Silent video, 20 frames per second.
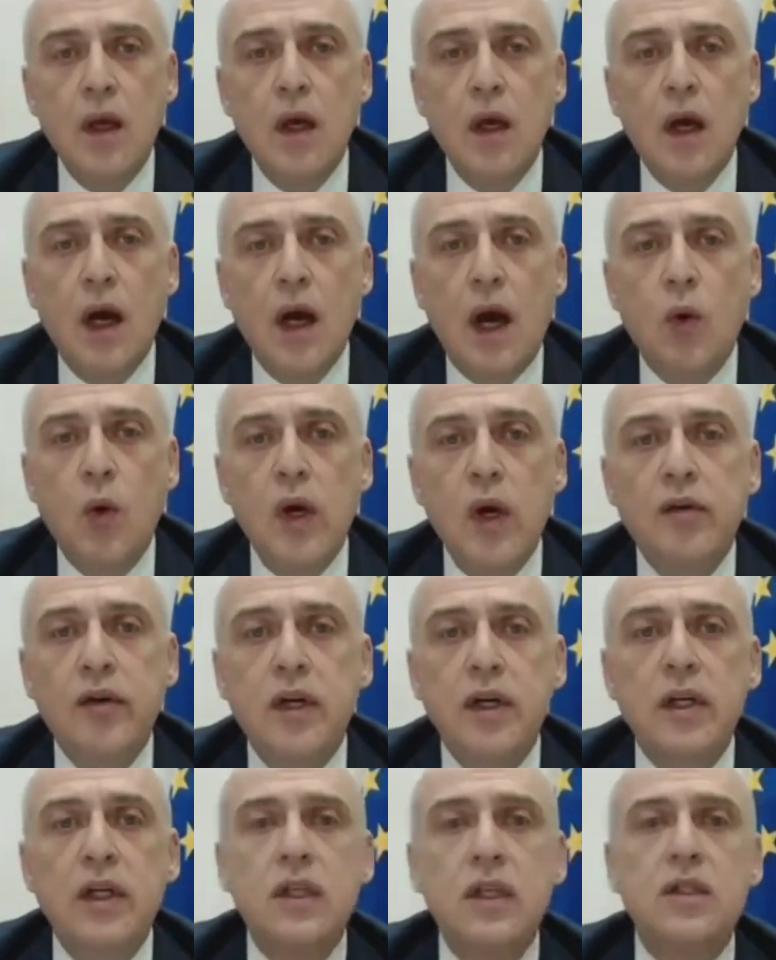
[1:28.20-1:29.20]

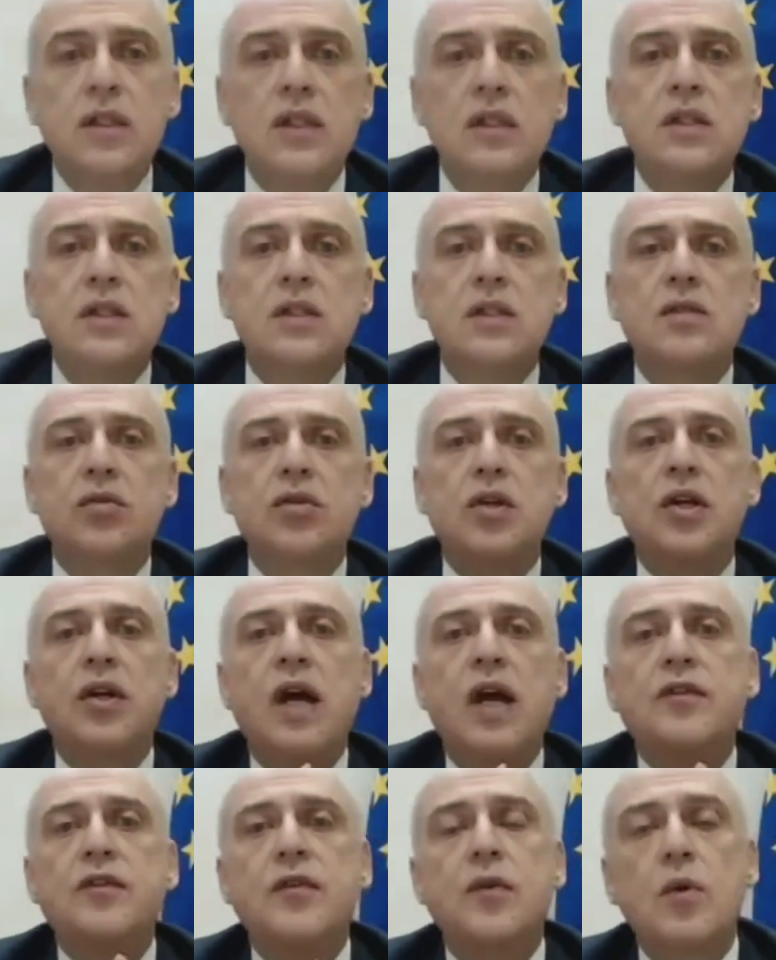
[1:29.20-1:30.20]
However, it is
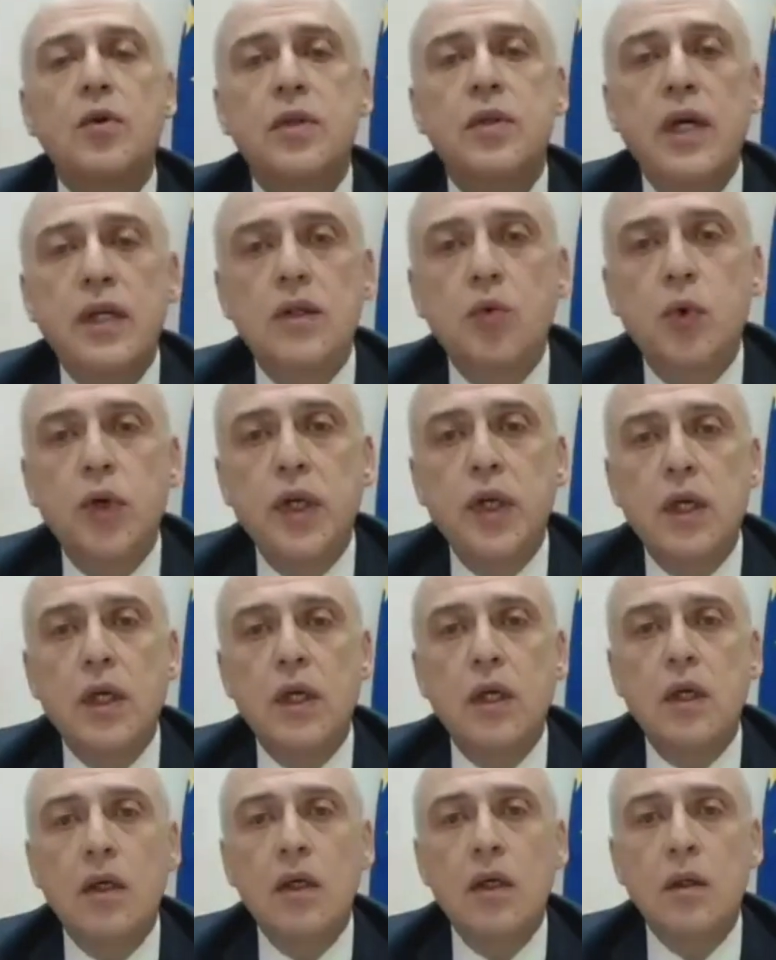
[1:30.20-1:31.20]
regretful that
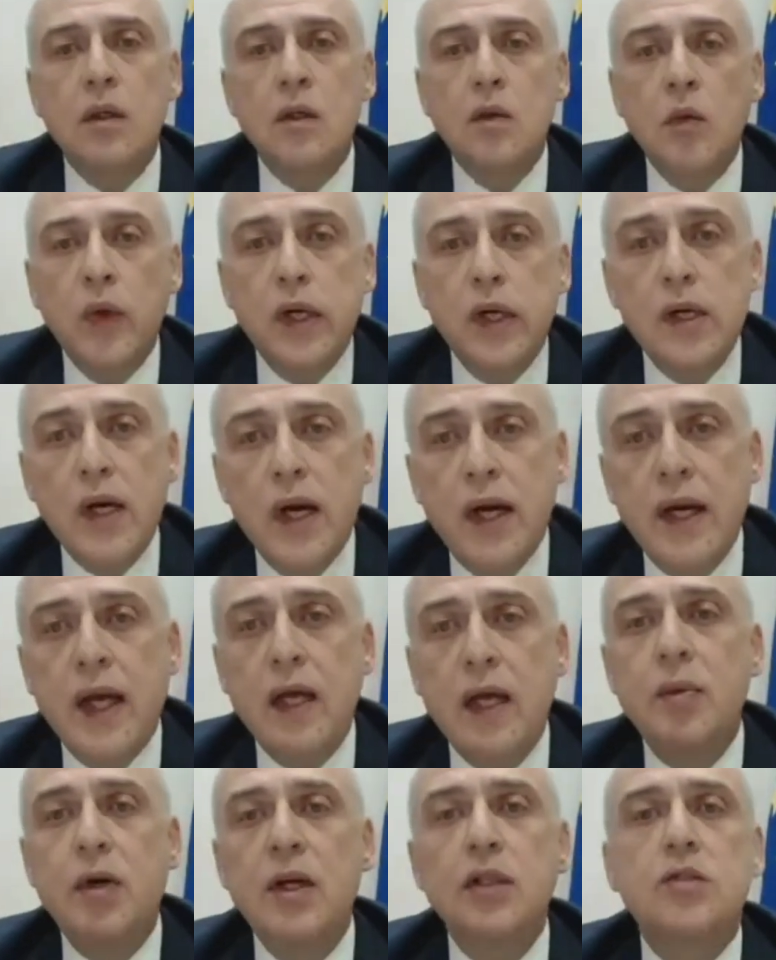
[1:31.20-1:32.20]
we were
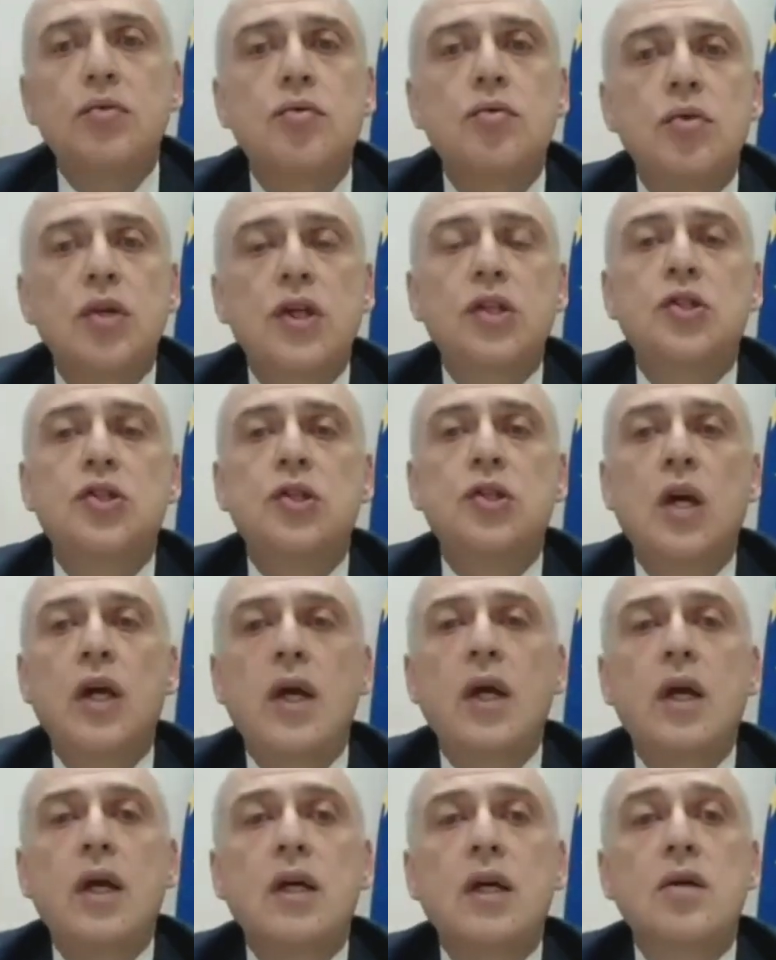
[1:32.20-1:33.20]
unable to reach
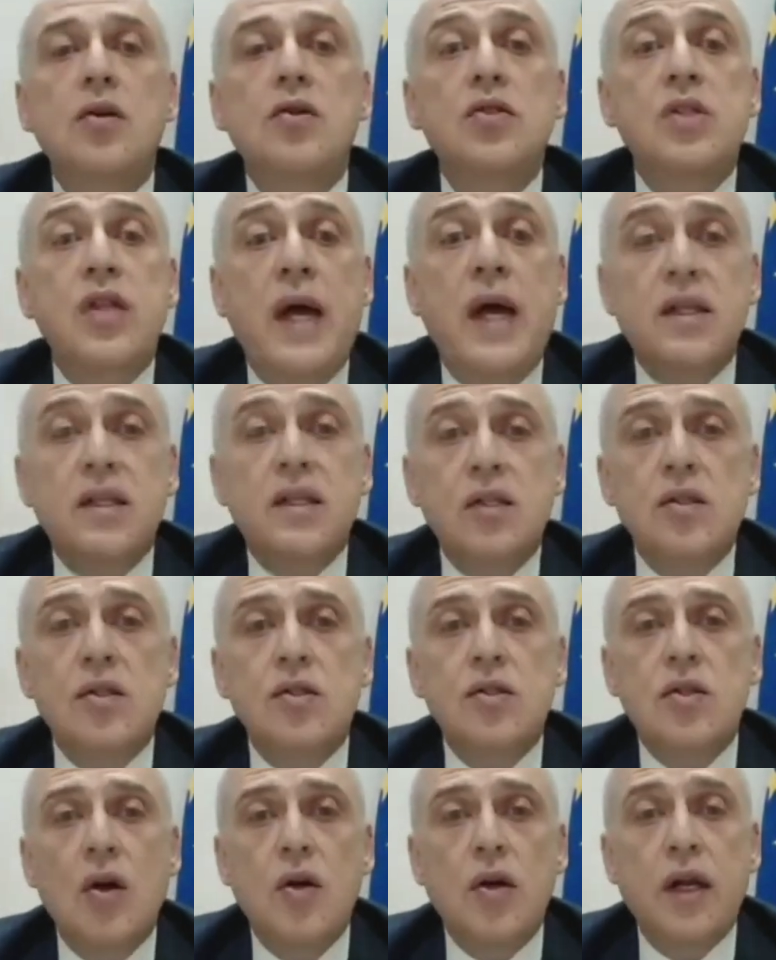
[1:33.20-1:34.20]

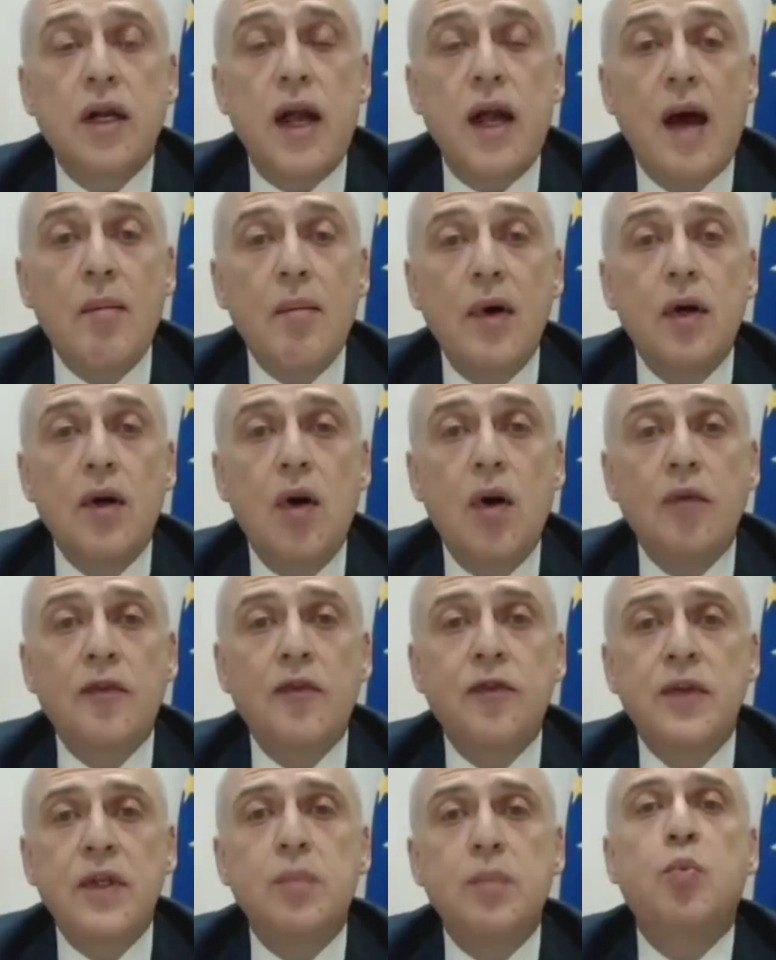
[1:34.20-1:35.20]
consensus on a number of
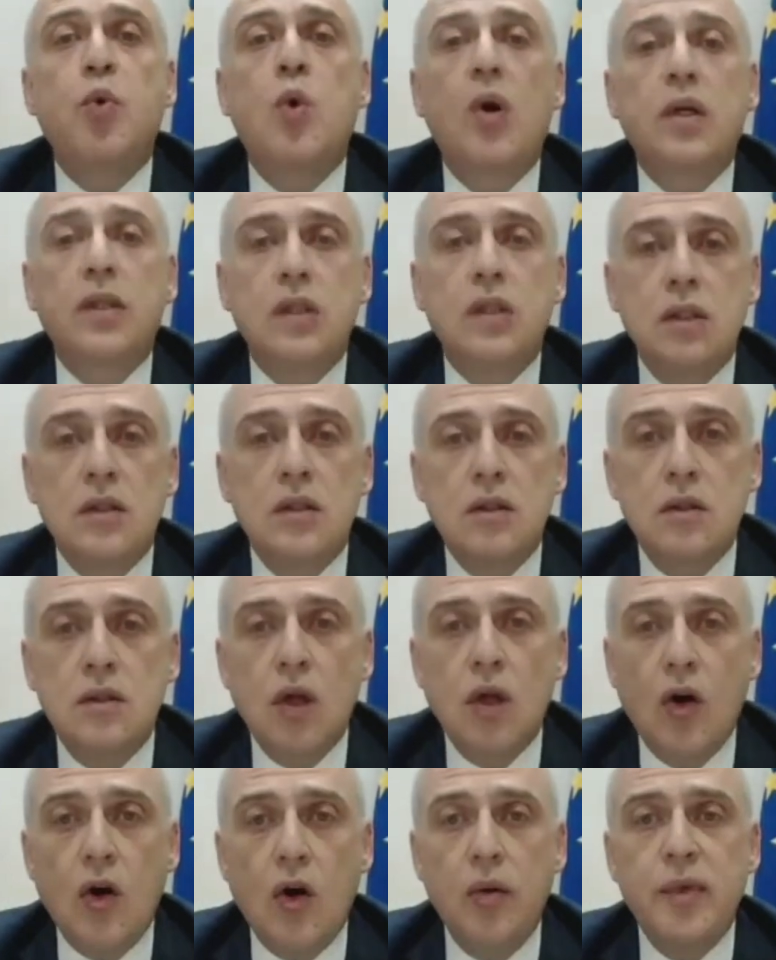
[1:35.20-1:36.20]
important
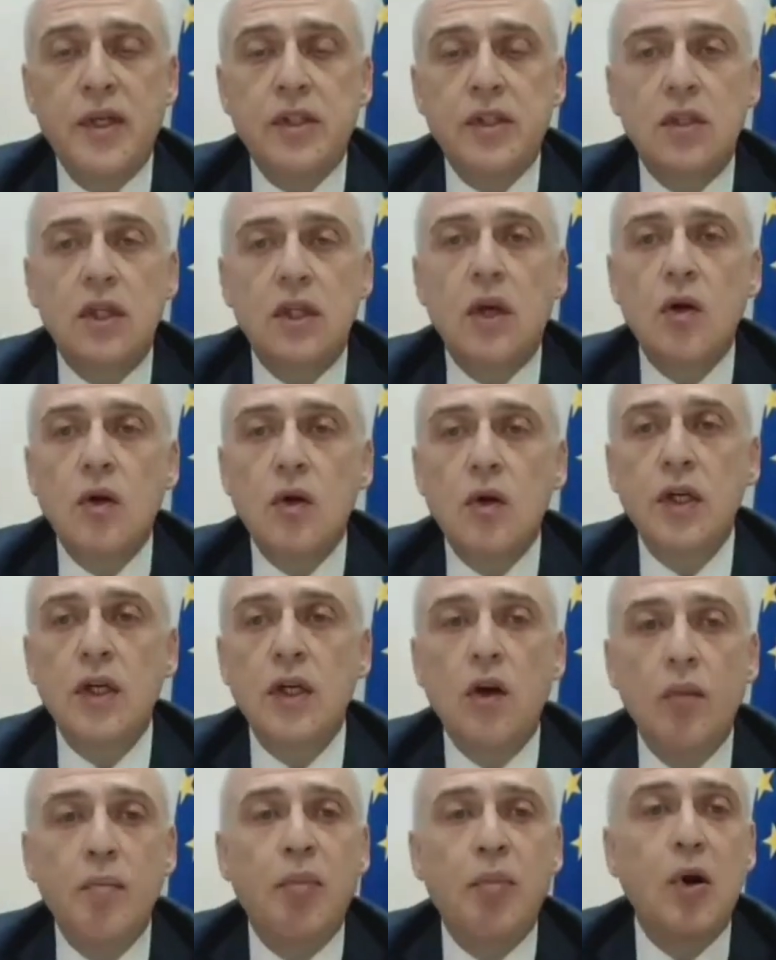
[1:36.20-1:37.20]
documents, including
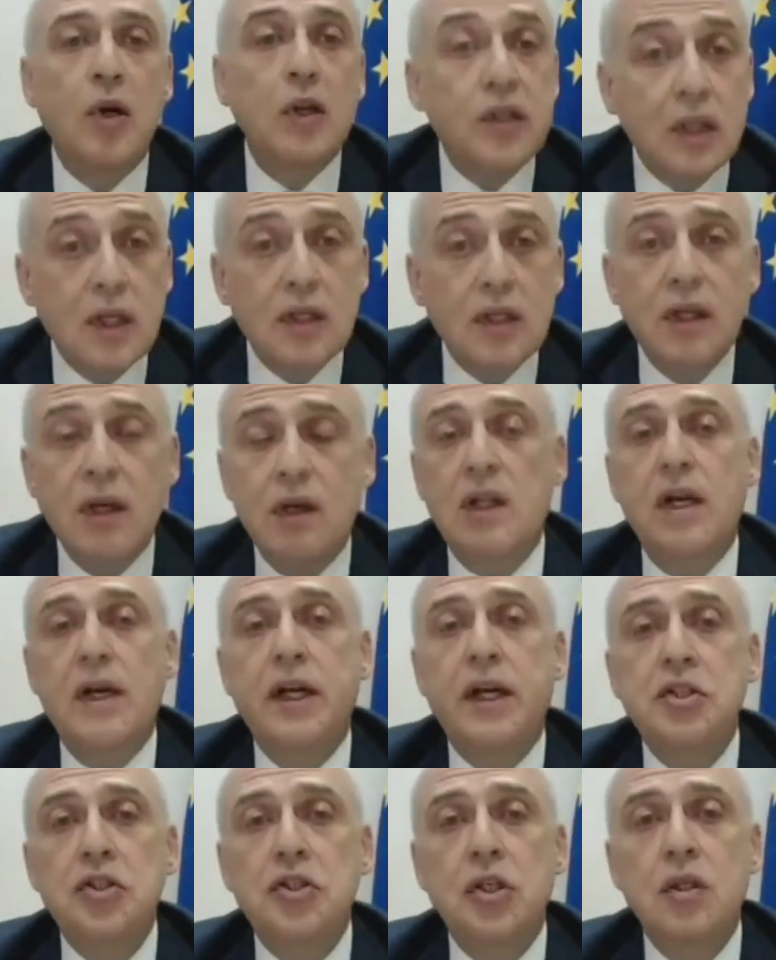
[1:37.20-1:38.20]
on political
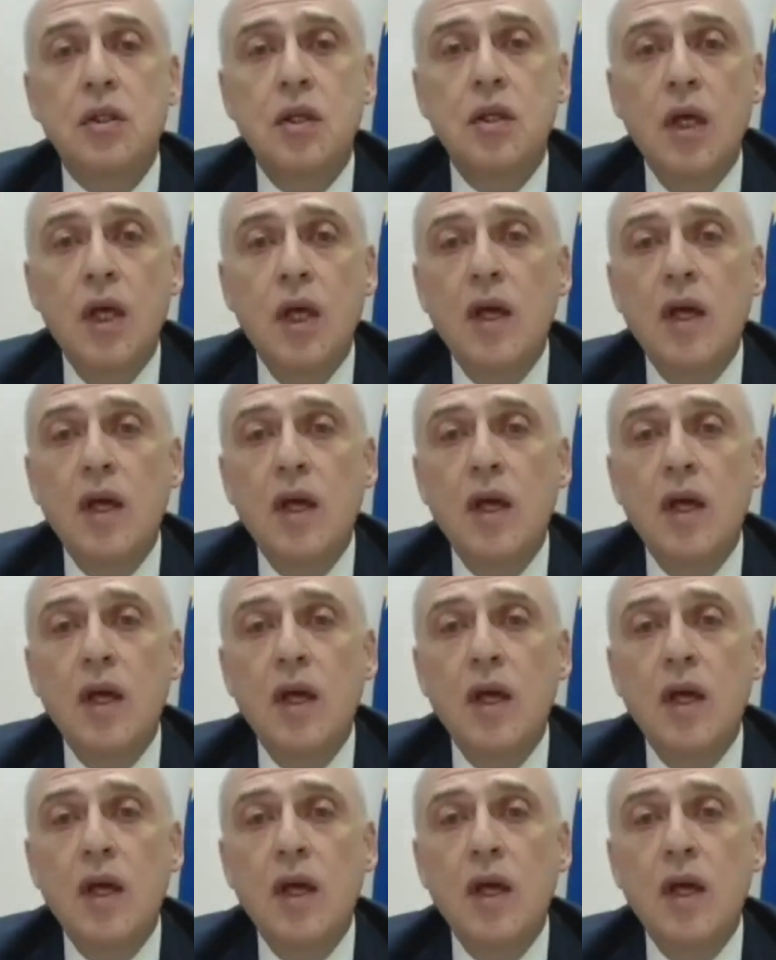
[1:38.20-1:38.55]
declaration,